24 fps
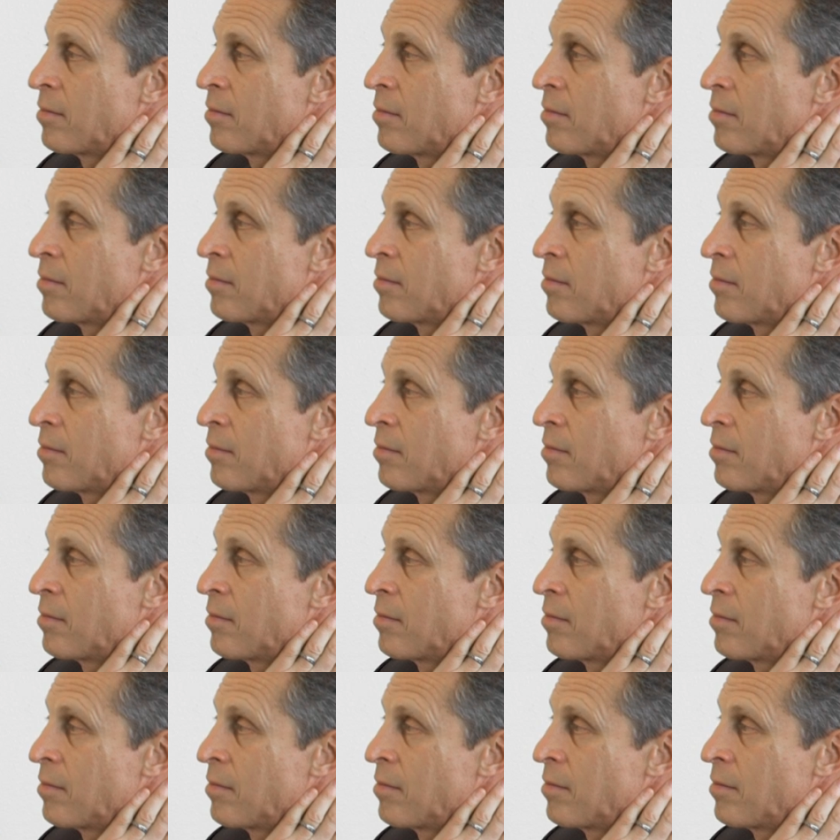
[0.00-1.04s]

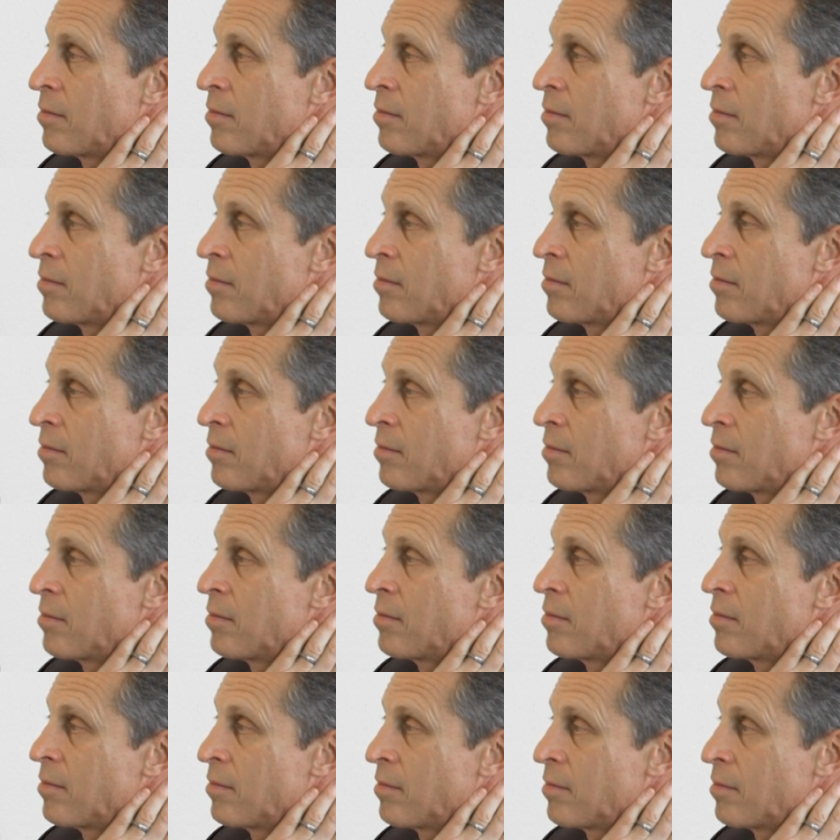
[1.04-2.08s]

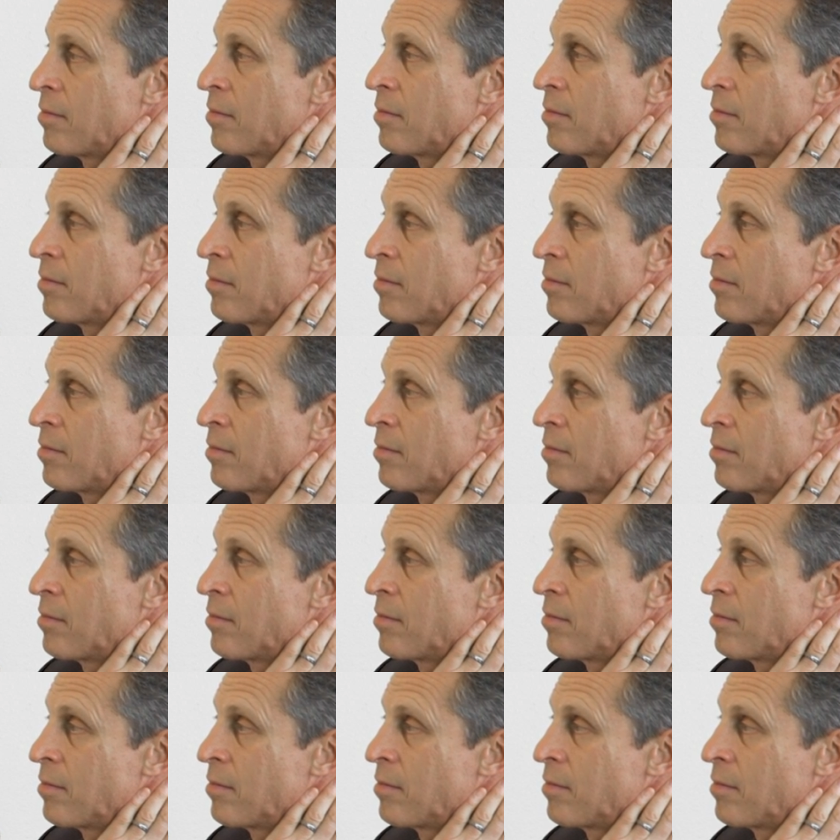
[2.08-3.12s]

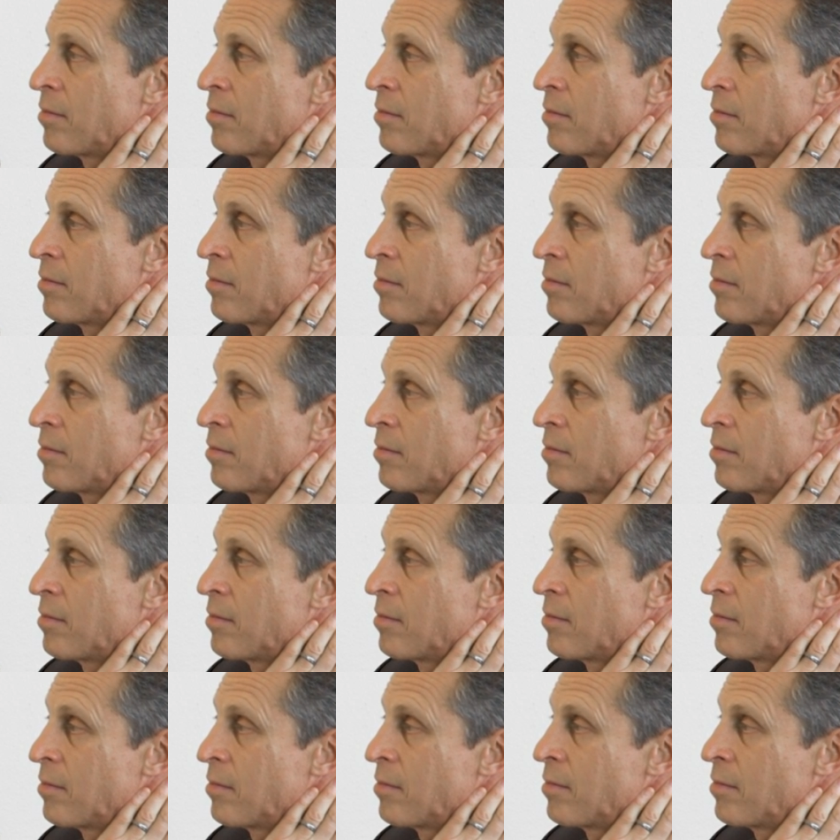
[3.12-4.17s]

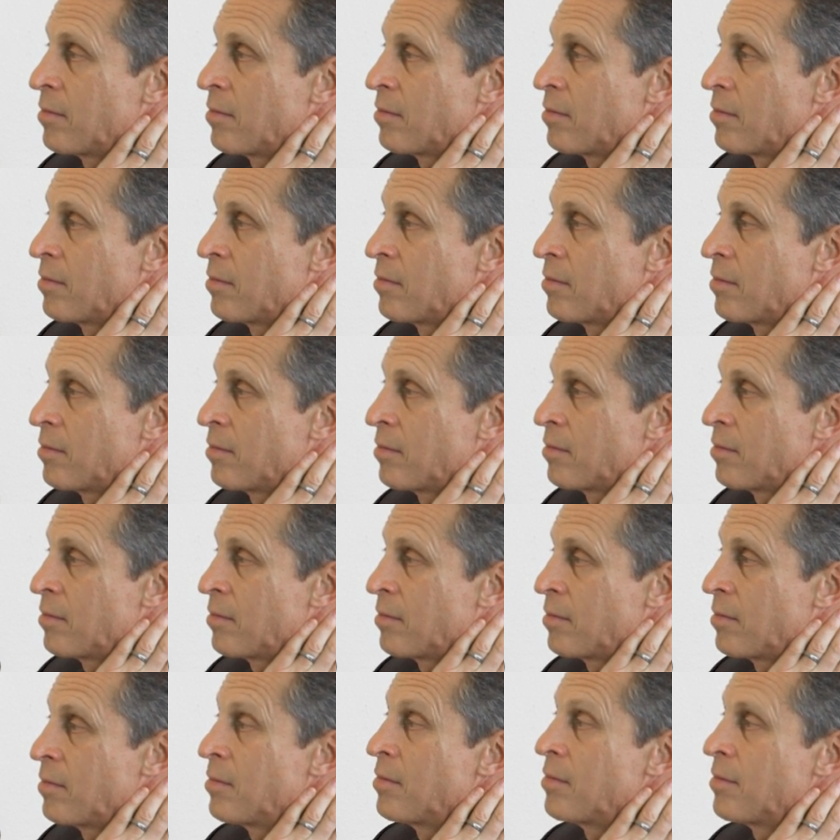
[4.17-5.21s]

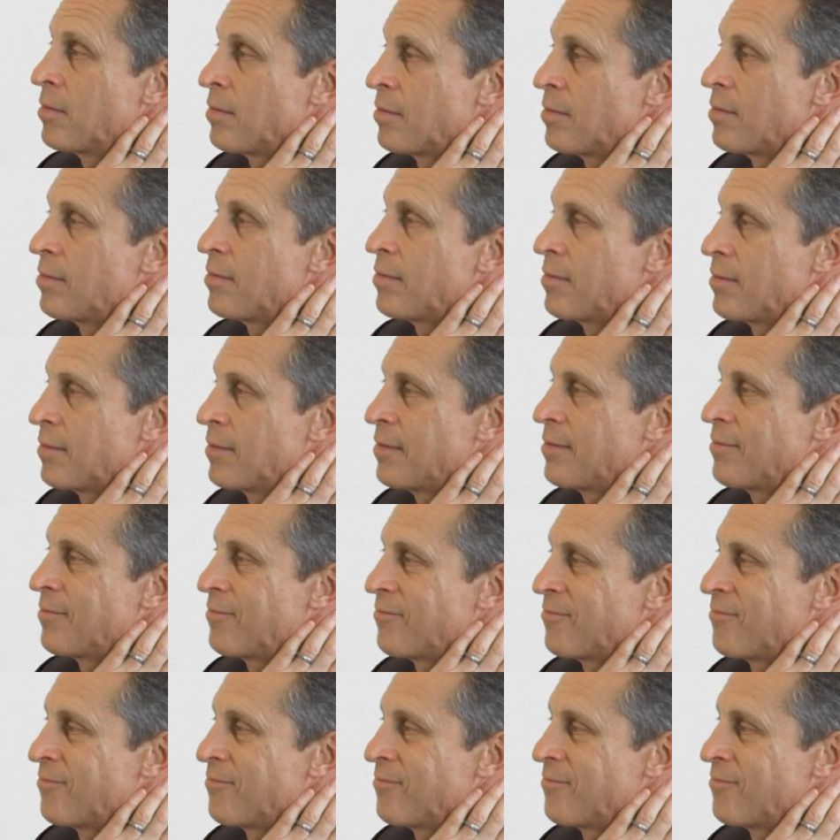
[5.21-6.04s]
This person isn't speaking.